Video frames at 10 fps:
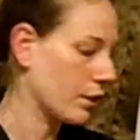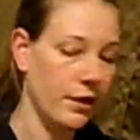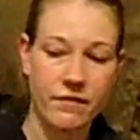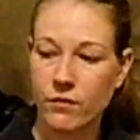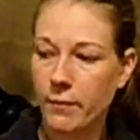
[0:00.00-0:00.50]

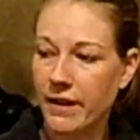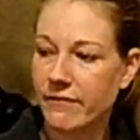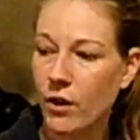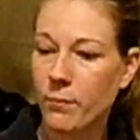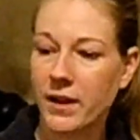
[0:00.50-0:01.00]
looking for my
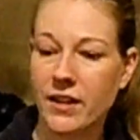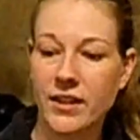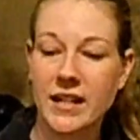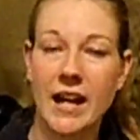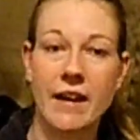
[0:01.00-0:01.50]
phone, but I
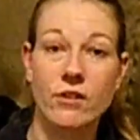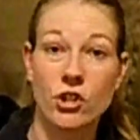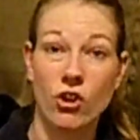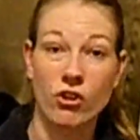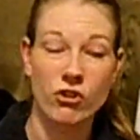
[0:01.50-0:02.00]
think I have it
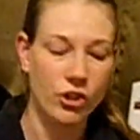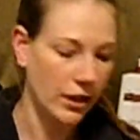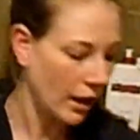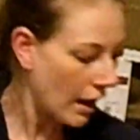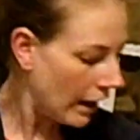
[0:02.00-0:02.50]

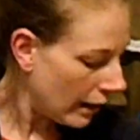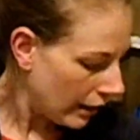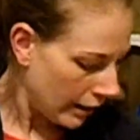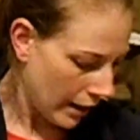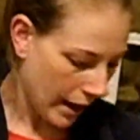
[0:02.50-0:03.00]
charging.
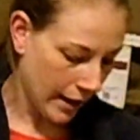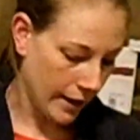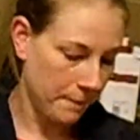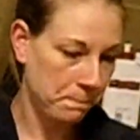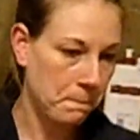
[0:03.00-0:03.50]

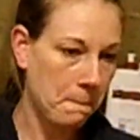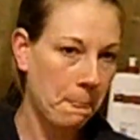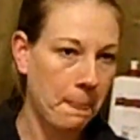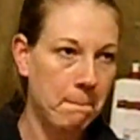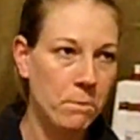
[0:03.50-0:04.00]

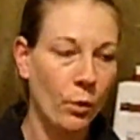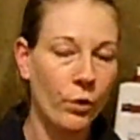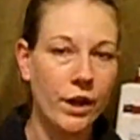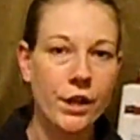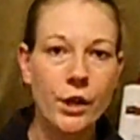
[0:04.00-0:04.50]

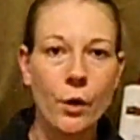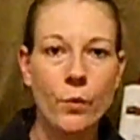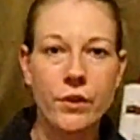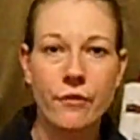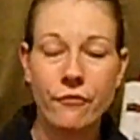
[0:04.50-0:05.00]
We're going to go
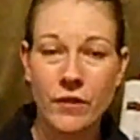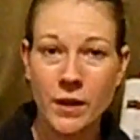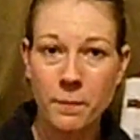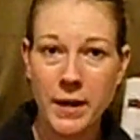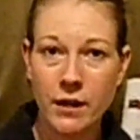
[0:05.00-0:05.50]
with the
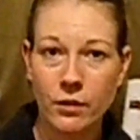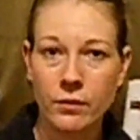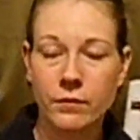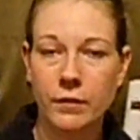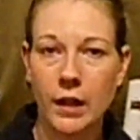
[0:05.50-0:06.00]

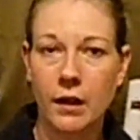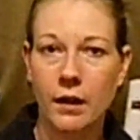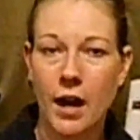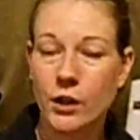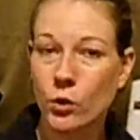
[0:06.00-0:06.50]
Finnabair
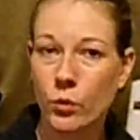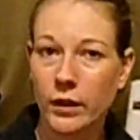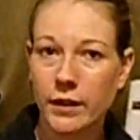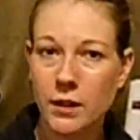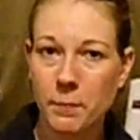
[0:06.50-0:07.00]

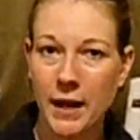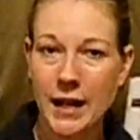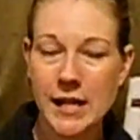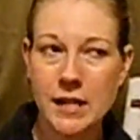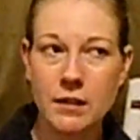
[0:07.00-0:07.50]
acrylic
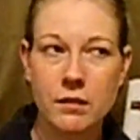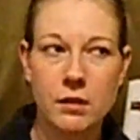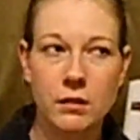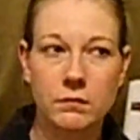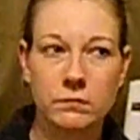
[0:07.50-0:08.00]
paint.